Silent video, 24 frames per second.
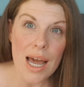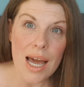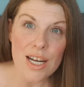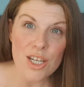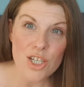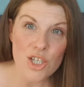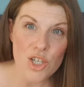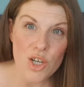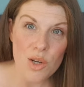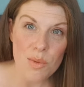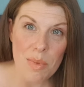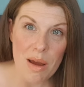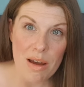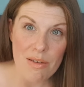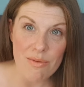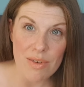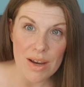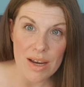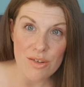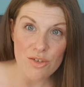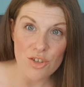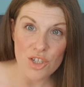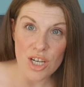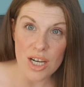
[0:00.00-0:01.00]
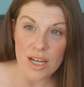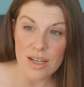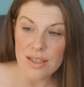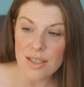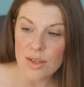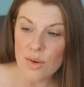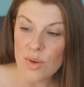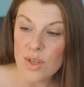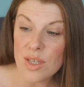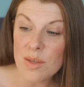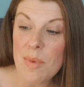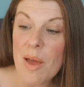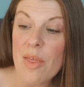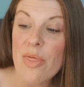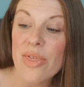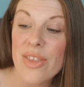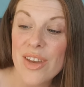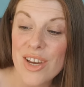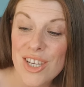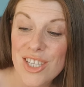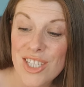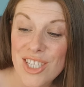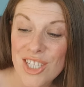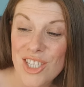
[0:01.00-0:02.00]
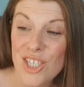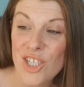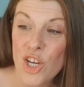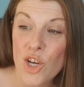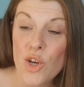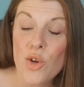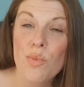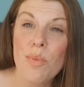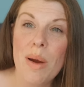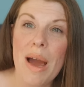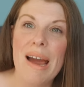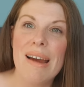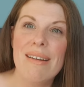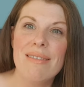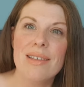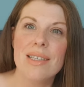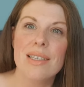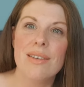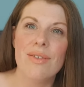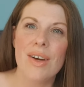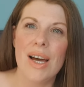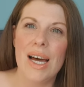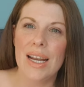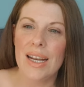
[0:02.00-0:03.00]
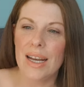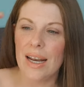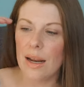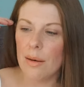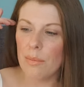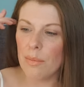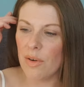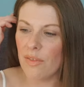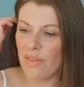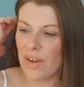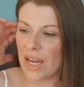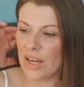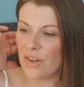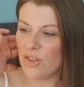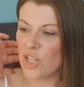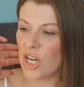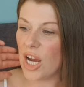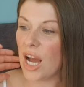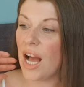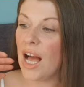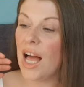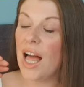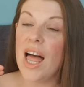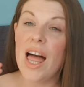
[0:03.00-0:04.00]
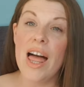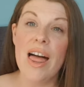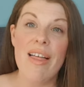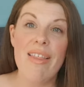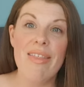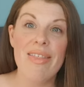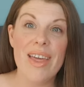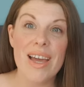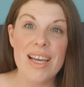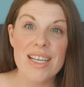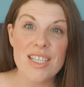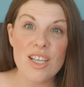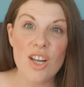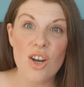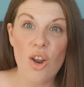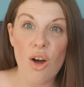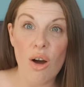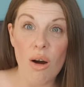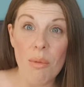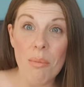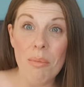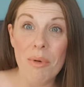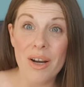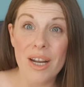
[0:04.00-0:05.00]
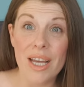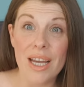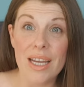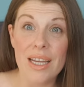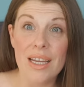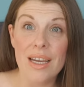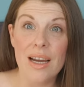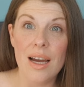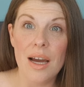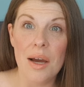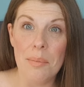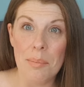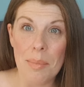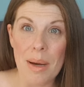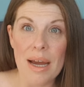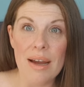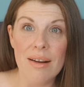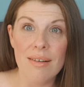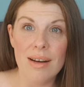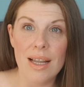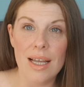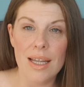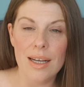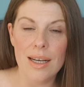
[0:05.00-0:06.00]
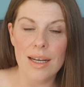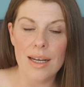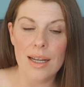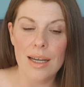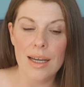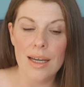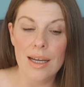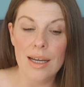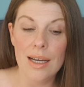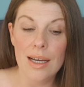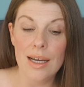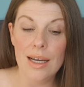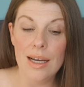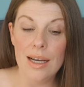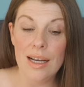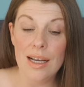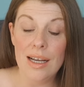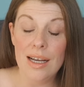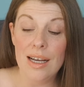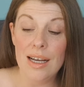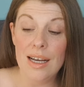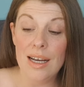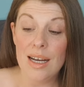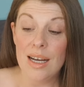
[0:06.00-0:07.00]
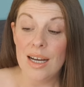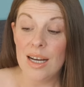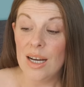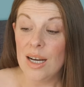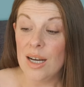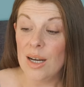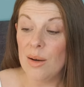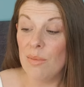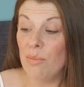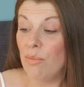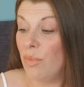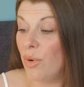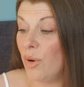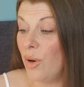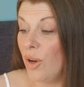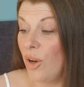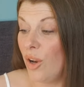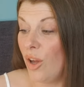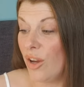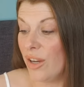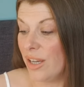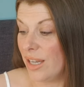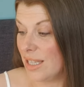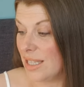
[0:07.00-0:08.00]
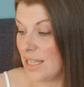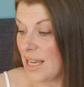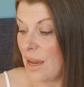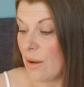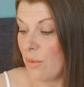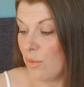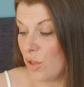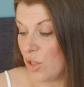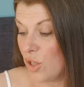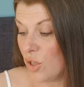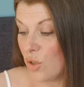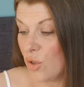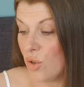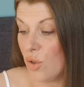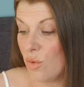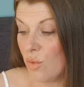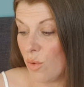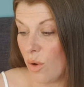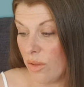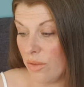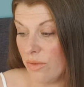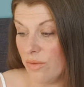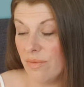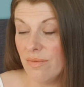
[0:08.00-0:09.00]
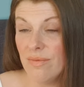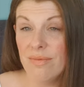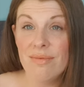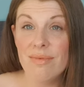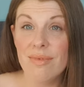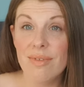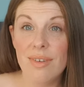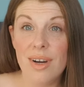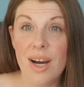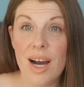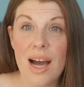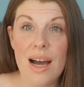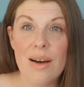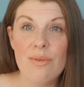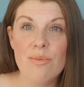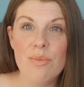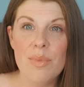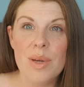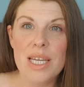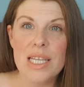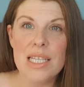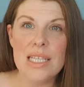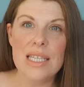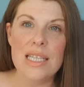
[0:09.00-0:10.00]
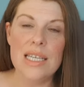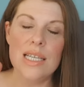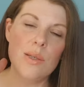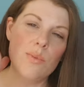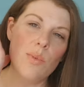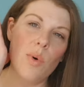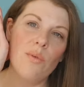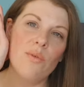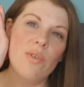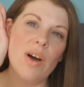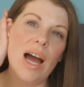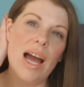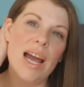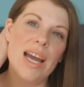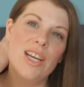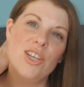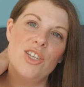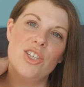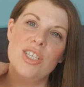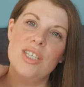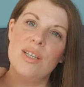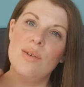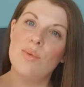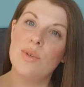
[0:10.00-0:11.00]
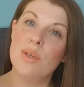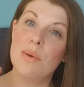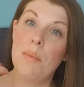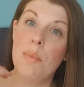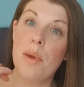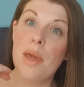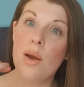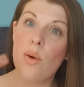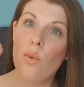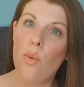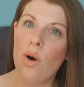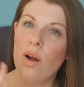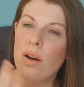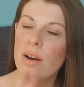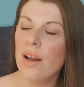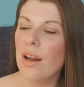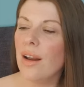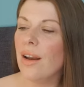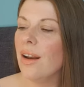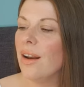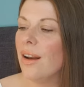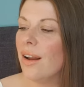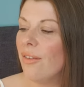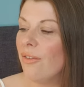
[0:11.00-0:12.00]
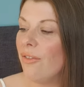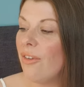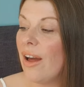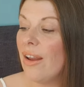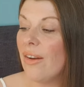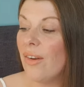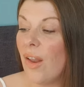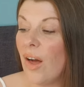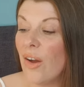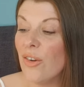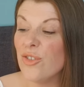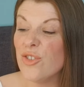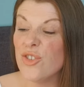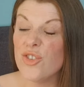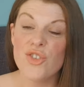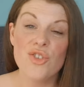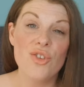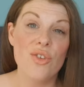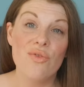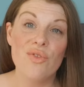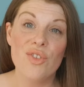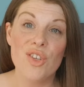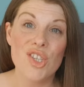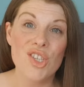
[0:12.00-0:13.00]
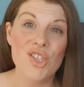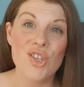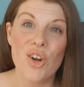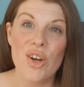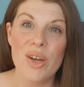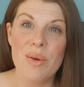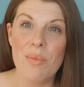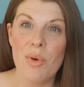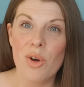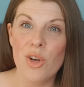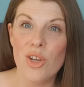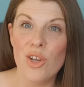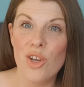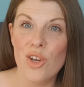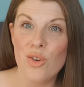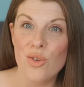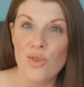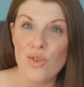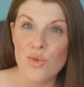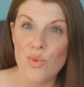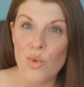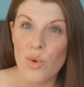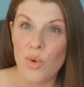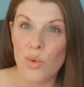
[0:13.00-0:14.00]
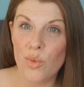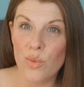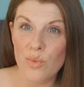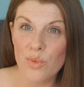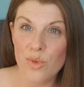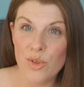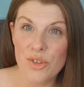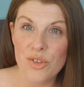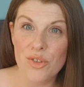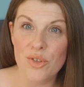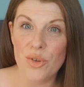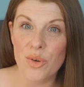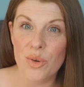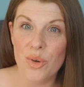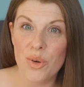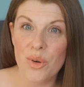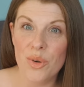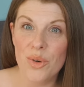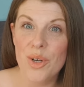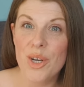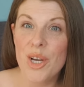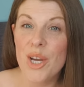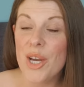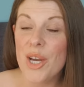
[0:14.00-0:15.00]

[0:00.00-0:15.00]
I had a £2 voucher. So I spent £32 if I hadn't had my voucher. That's a lot of money at Poundland. But like I say, it was a good one. I haven't been to this one for ages. It was a big one and I found loads of stuff that's not in my usual store.